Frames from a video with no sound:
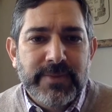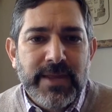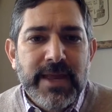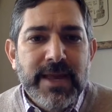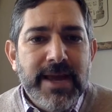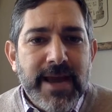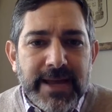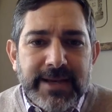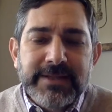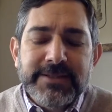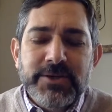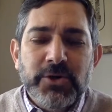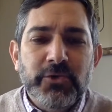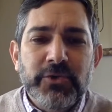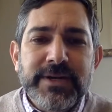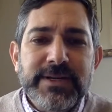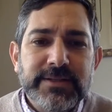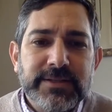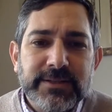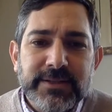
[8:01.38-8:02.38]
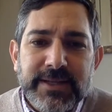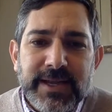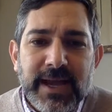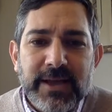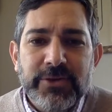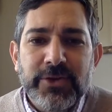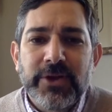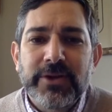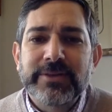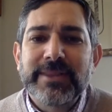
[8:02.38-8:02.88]
And until recently, I
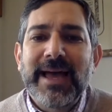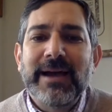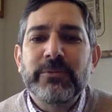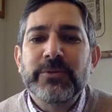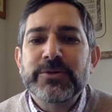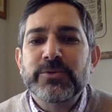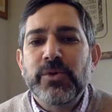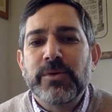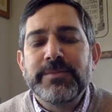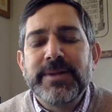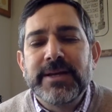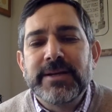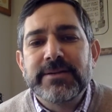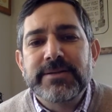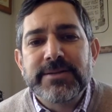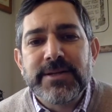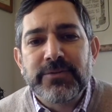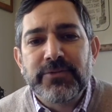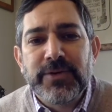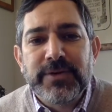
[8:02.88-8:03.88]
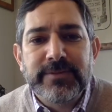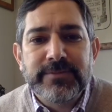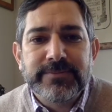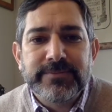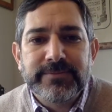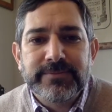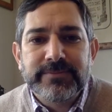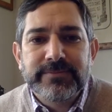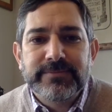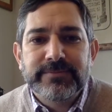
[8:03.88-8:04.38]
thought that was what made us different.
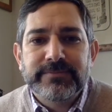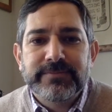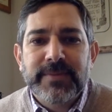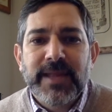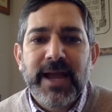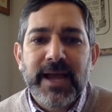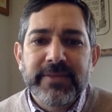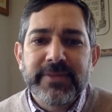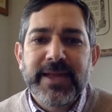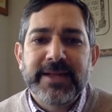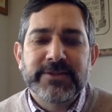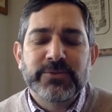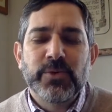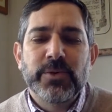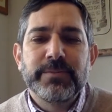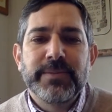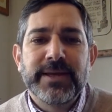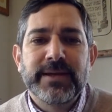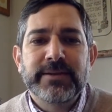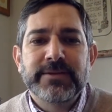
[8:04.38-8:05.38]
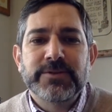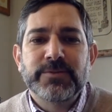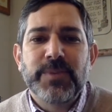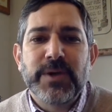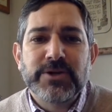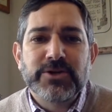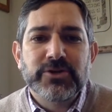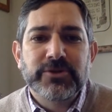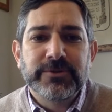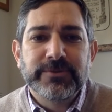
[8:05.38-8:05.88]
And that's what made us
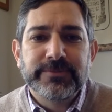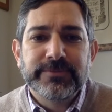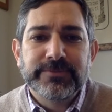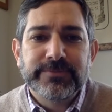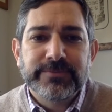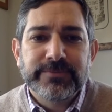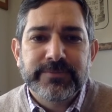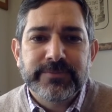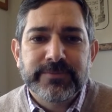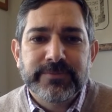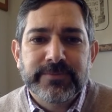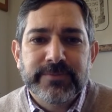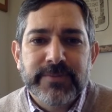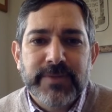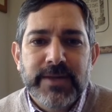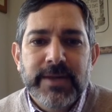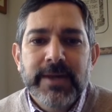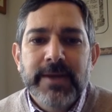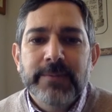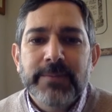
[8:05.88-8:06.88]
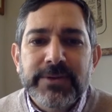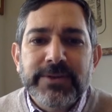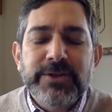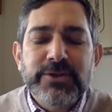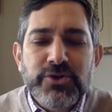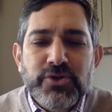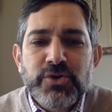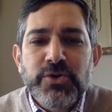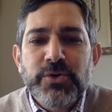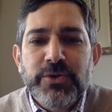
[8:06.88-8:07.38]
special. But the
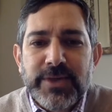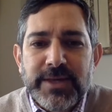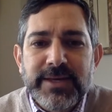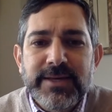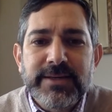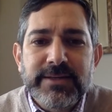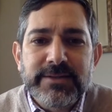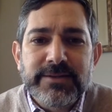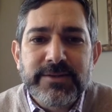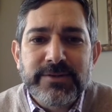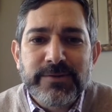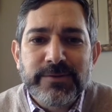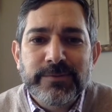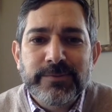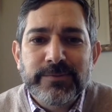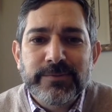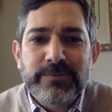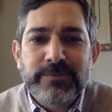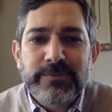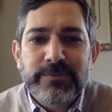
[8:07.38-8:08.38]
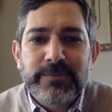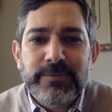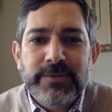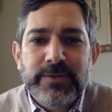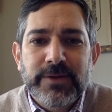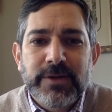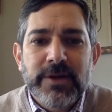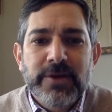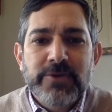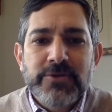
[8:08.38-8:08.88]
truth is,
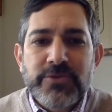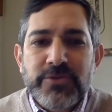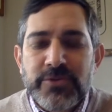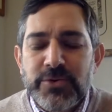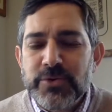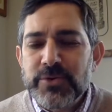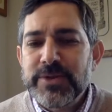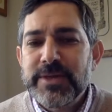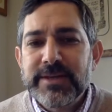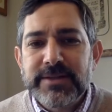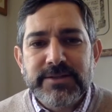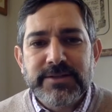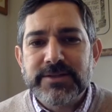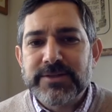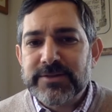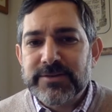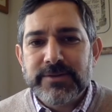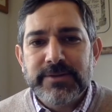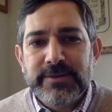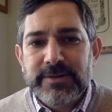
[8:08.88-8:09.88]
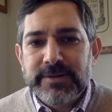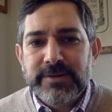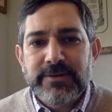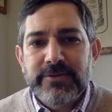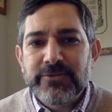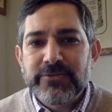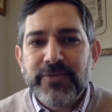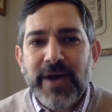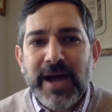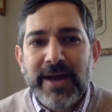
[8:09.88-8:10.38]
through this
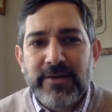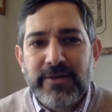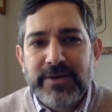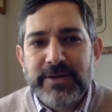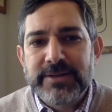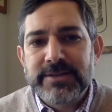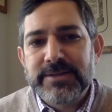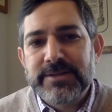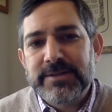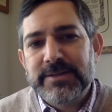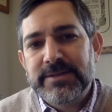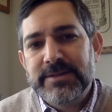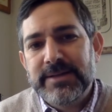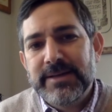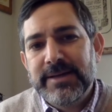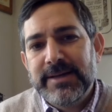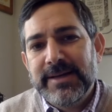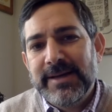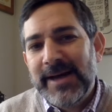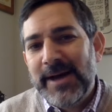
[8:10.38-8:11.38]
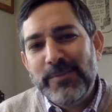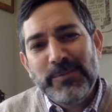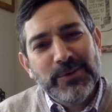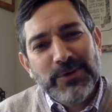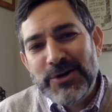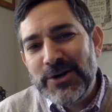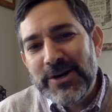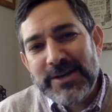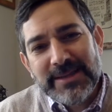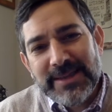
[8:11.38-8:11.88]
virus, I'm
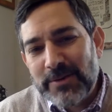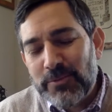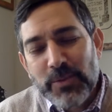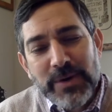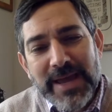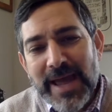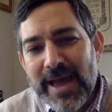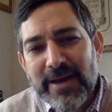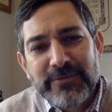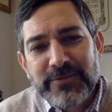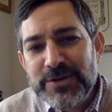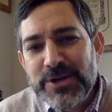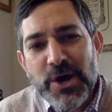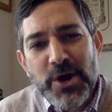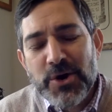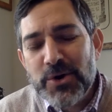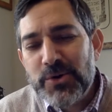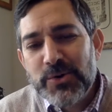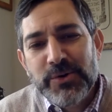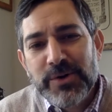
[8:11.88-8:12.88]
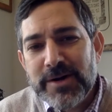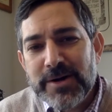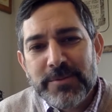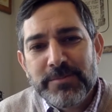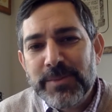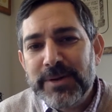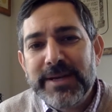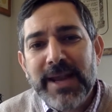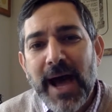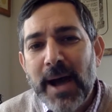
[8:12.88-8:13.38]
learning that we have no
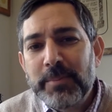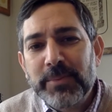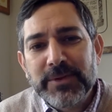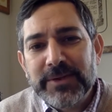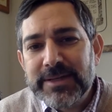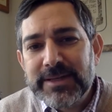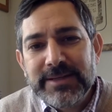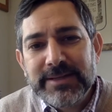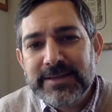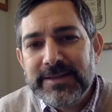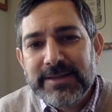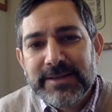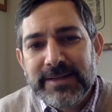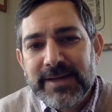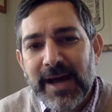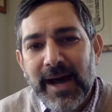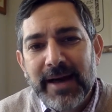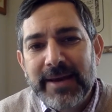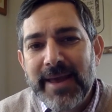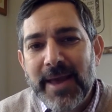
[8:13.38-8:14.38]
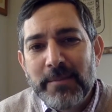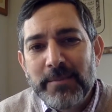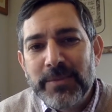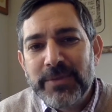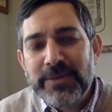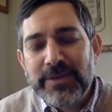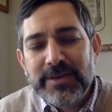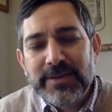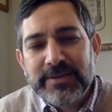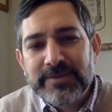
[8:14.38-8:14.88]
monopoly on
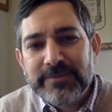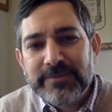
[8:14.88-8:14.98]
empathy.